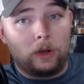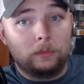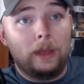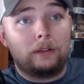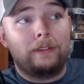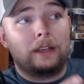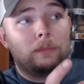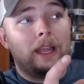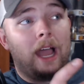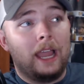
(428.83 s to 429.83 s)
As a matter of fact,
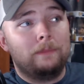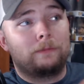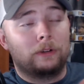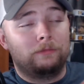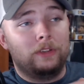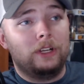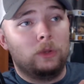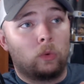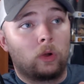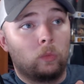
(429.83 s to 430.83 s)
my hype for Infinity
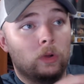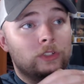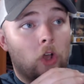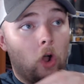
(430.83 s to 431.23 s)
War was